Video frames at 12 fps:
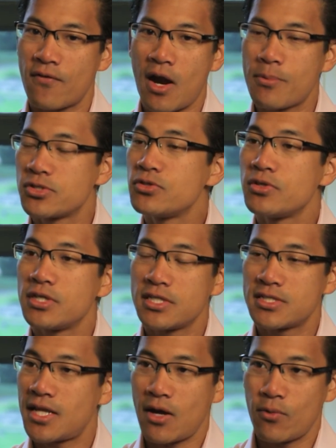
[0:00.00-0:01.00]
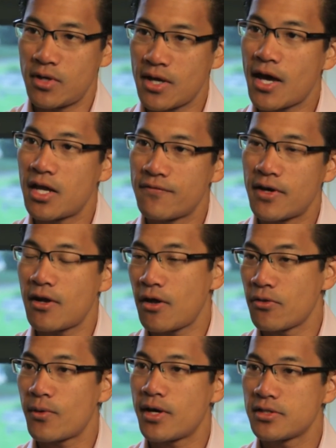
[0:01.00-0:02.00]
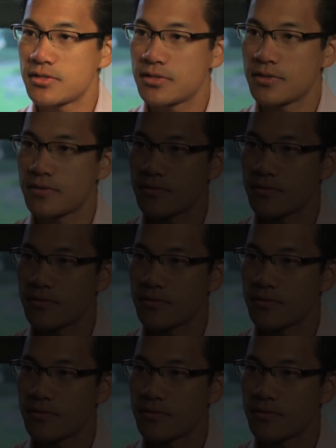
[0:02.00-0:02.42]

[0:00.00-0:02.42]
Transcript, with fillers: opportunities that I would not have had otherwise.